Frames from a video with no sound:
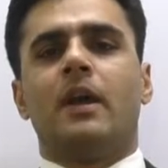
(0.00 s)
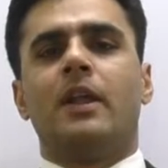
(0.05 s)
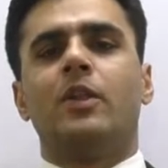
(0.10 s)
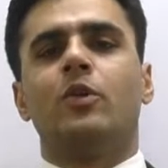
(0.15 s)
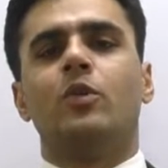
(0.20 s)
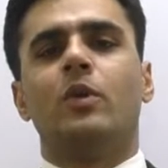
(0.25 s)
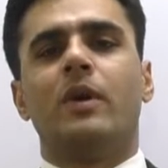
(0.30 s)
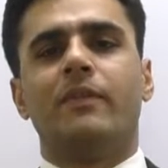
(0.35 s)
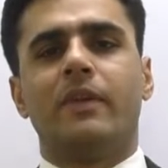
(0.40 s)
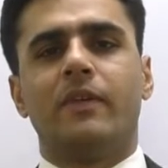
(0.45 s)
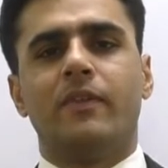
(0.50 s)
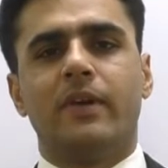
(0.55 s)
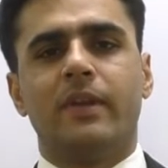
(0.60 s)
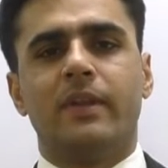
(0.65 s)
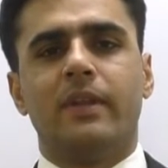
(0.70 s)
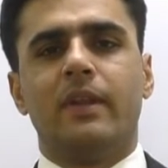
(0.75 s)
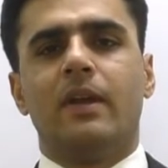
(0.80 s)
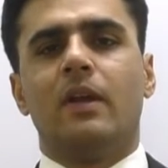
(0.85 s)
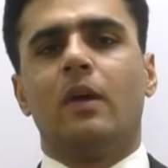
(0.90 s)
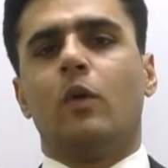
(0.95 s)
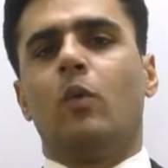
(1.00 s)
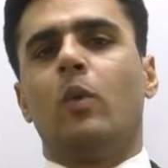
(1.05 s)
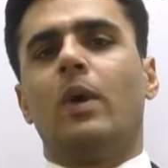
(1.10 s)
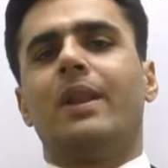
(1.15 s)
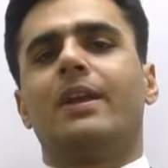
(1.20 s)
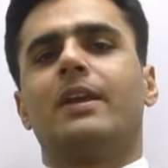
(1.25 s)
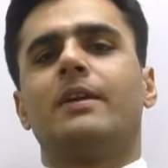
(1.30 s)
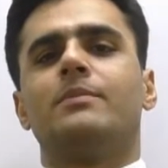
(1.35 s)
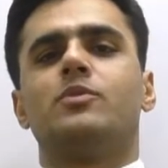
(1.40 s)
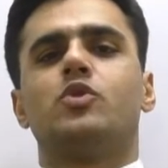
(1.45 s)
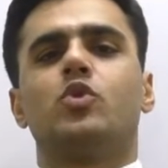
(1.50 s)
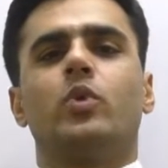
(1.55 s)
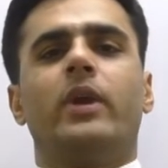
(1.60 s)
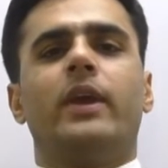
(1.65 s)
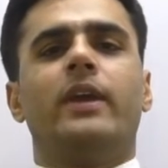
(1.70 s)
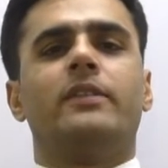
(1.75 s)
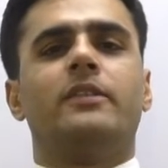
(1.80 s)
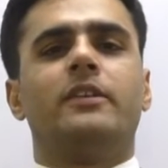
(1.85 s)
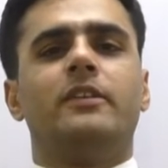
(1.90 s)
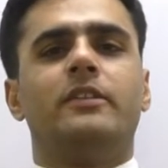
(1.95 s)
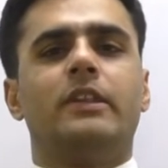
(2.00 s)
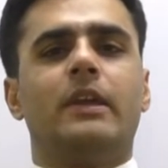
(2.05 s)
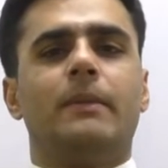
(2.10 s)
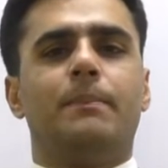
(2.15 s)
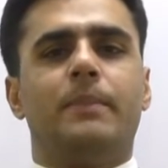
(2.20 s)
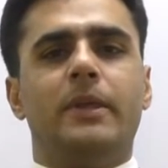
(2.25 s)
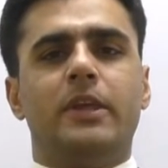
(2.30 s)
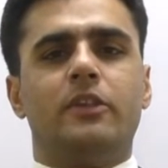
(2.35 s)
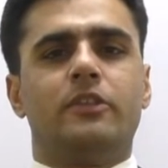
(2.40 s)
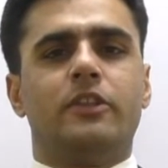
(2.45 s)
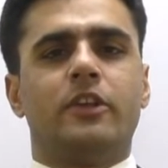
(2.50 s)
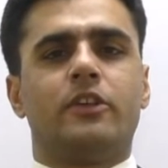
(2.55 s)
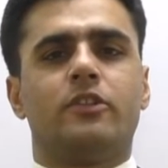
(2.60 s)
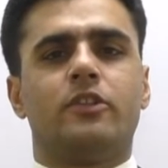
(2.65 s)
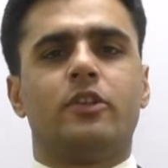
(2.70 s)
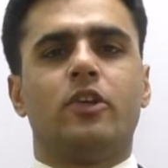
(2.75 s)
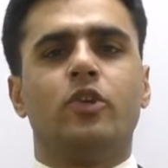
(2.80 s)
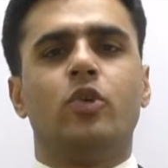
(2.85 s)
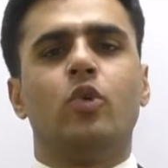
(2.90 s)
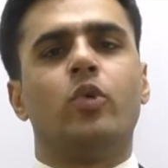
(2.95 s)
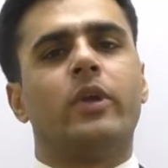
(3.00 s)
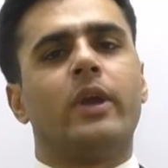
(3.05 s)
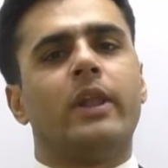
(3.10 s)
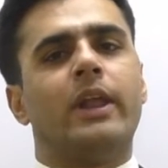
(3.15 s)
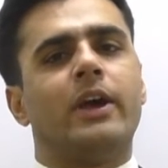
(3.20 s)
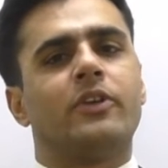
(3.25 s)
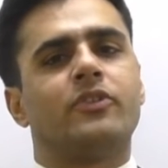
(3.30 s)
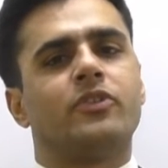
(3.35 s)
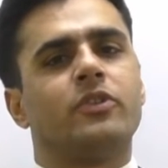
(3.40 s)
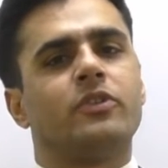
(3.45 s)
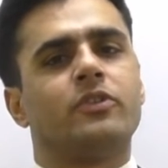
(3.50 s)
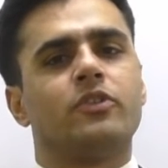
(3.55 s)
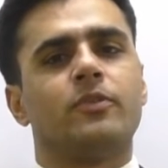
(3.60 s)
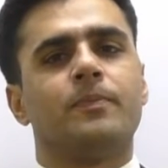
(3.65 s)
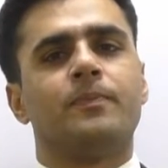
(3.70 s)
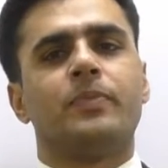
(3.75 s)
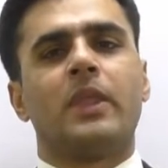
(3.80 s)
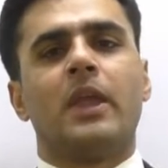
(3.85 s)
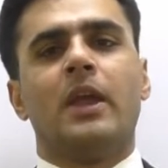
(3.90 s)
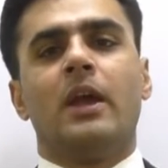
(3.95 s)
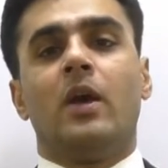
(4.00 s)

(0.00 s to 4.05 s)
Hello everyone, welcome to ACCA P6 UK lectures.